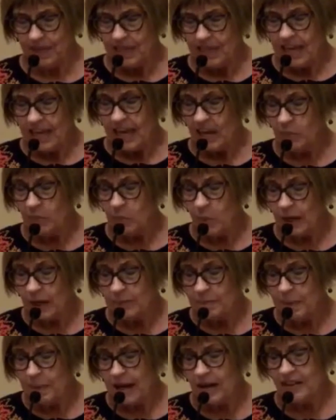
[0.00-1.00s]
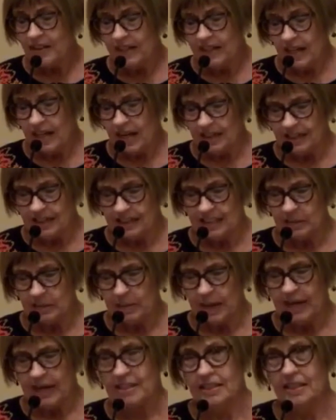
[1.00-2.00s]
And what about the
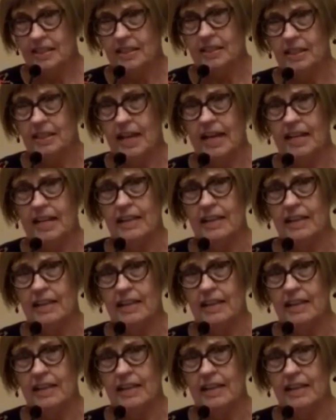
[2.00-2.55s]
unexpected and the